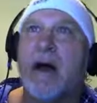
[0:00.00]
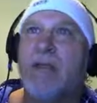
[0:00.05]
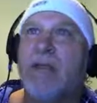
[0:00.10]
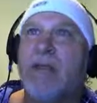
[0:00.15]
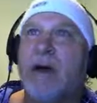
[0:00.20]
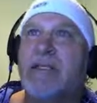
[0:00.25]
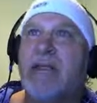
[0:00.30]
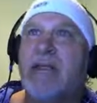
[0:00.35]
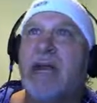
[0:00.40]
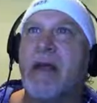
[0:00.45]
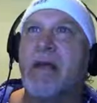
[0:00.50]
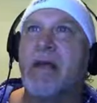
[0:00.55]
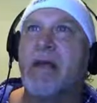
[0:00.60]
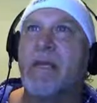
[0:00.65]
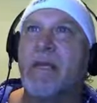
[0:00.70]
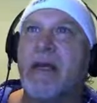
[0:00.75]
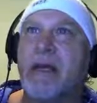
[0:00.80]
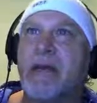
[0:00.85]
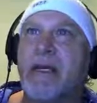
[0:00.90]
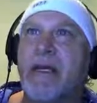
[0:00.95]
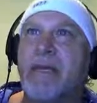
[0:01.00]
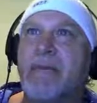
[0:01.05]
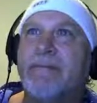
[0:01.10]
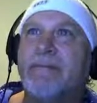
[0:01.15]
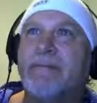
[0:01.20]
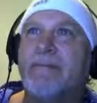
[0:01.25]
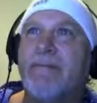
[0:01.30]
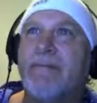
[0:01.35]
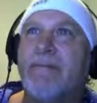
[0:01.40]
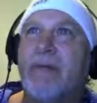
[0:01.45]
rectangular building.
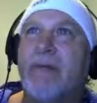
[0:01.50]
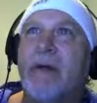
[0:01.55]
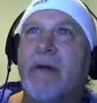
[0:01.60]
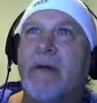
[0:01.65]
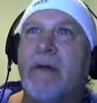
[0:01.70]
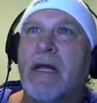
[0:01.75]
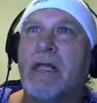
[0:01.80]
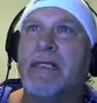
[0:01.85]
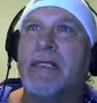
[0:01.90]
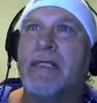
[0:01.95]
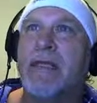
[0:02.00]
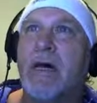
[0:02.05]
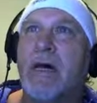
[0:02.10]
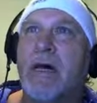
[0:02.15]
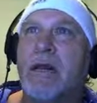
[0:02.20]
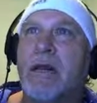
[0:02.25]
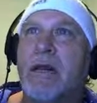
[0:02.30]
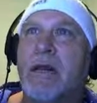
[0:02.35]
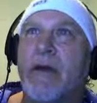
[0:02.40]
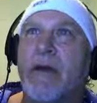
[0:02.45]
Let's go and